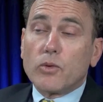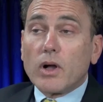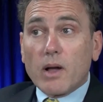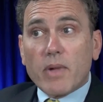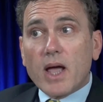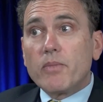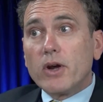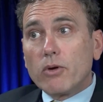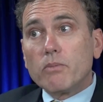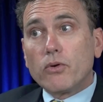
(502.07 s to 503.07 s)
Well, I'm
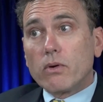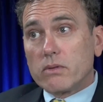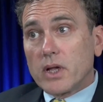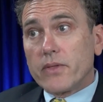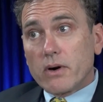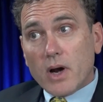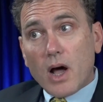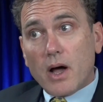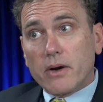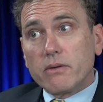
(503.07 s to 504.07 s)
happy to report that they're
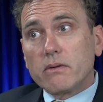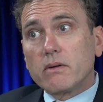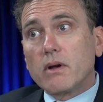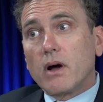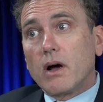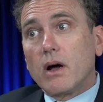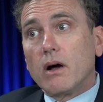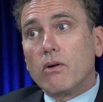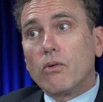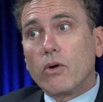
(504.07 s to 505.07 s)
not.
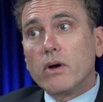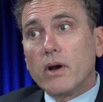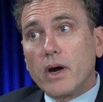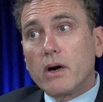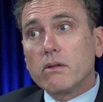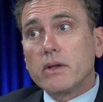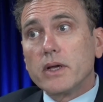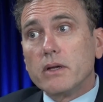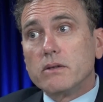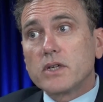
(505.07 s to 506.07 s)

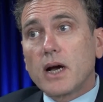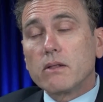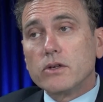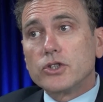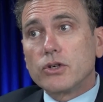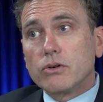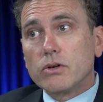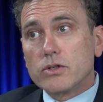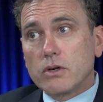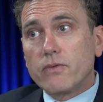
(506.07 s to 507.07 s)
Ordinarily, title
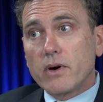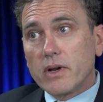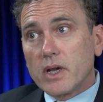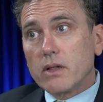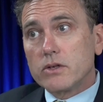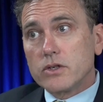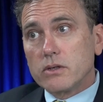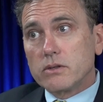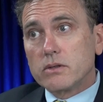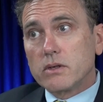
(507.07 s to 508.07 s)
insurers are very
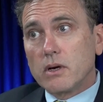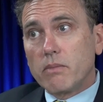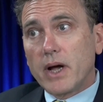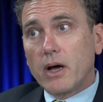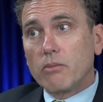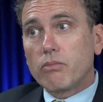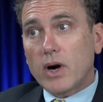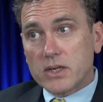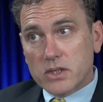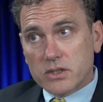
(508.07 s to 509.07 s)
diligent about
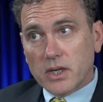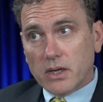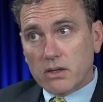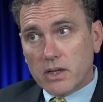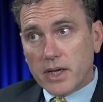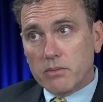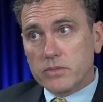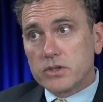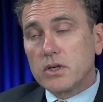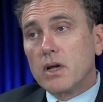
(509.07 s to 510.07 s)
processing
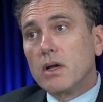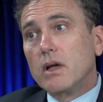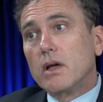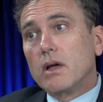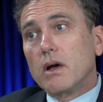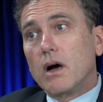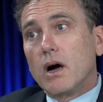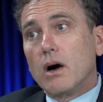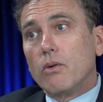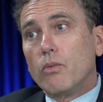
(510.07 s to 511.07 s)
claims.
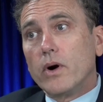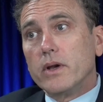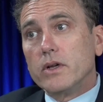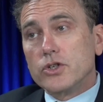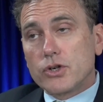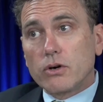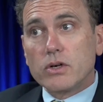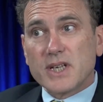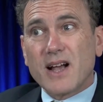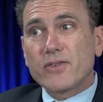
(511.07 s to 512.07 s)
What
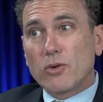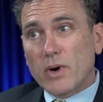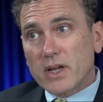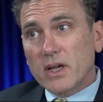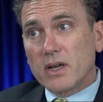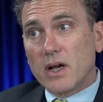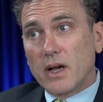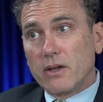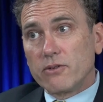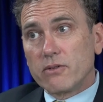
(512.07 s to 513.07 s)
insureds have to
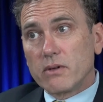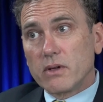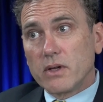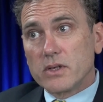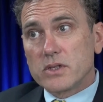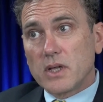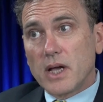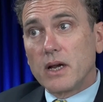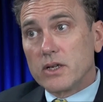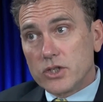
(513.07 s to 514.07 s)
recognize is
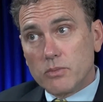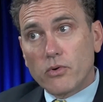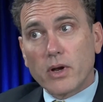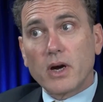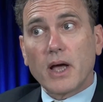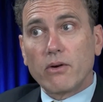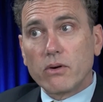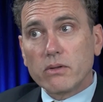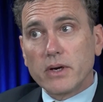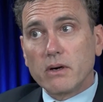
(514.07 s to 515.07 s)
that, as you pointed out
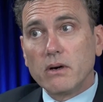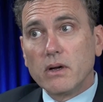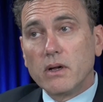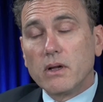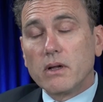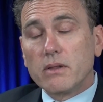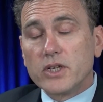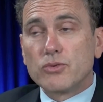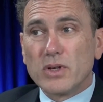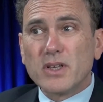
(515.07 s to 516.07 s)
earlier,
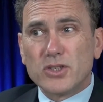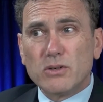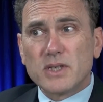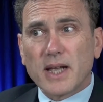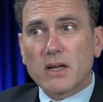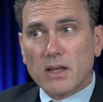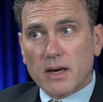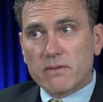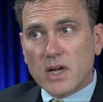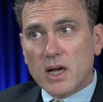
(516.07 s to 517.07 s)
these really do take a
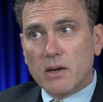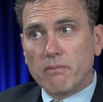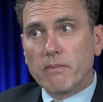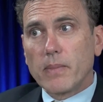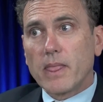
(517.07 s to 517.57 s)
lot of time.